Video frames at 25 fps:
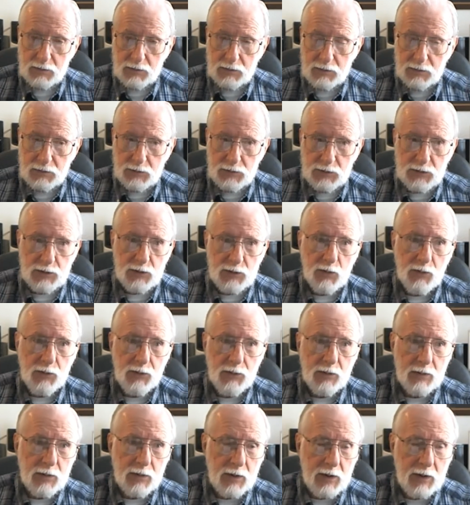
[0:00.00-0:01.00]
So
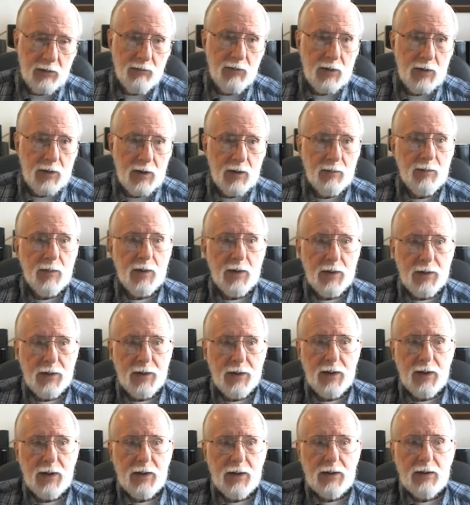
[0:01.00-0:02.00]
they're giving them a
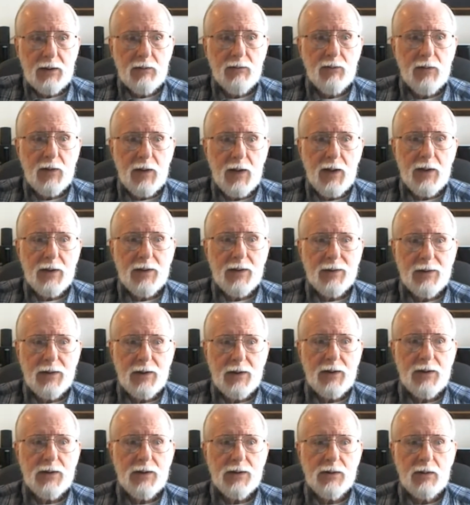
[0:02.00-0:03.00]
negative
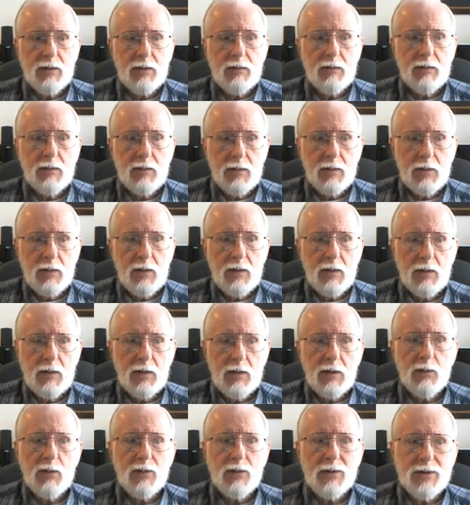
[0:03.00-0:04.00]
connotation. In
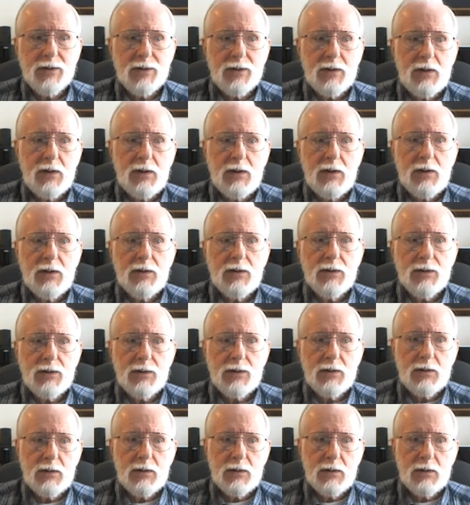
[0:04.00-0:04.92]
other words, these